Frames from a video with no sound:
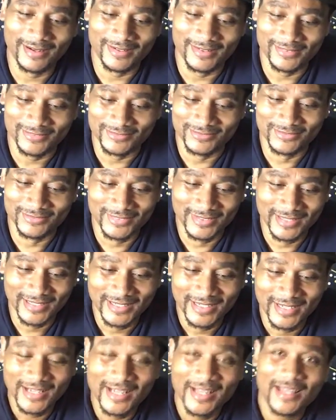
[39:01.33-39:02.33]
Um,
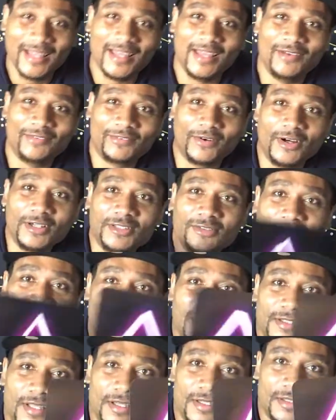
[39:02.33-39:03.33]

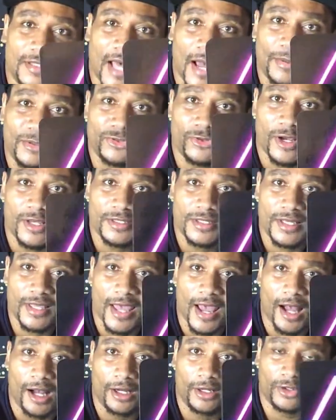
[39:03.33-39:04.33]
first of all, it says stop
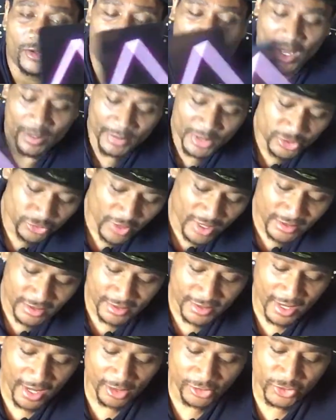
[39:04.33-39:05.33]
stressing out. You might be
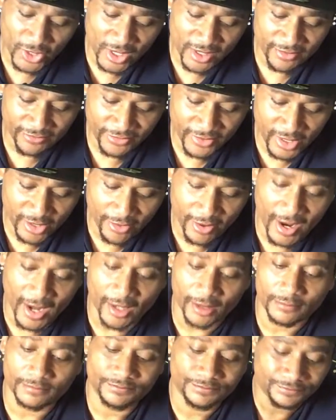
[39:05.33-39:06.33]
stressing out trying to figure
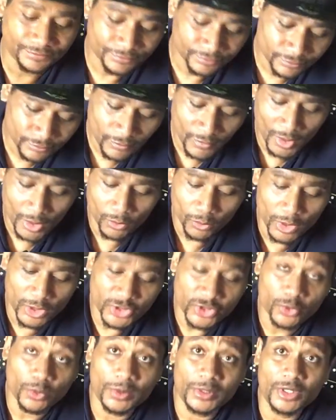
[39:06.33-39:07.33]
out
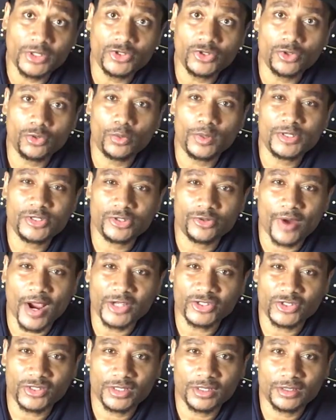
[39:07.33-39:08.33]
what you want to do, which
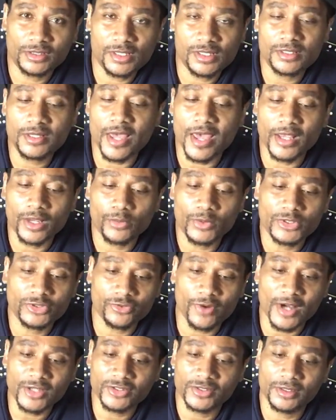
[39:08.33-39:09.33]
direction to take, which
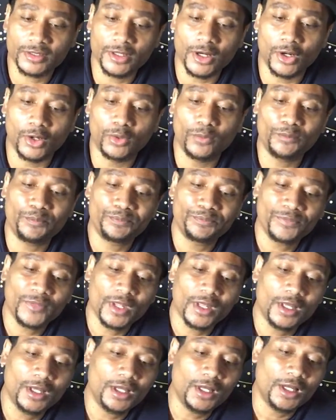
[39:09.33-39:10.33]
direction to go.
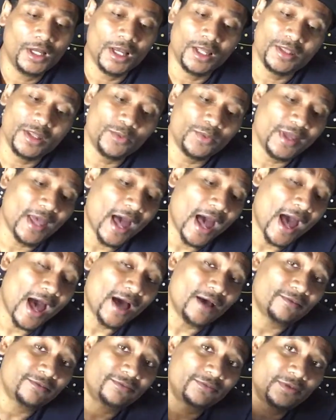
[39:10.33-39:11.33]
And then we
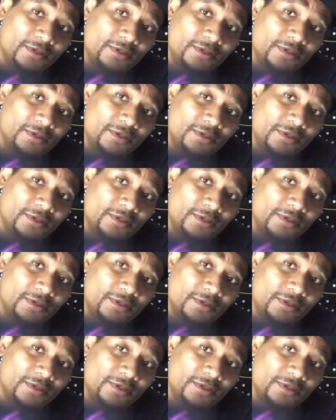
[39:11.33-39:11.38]
have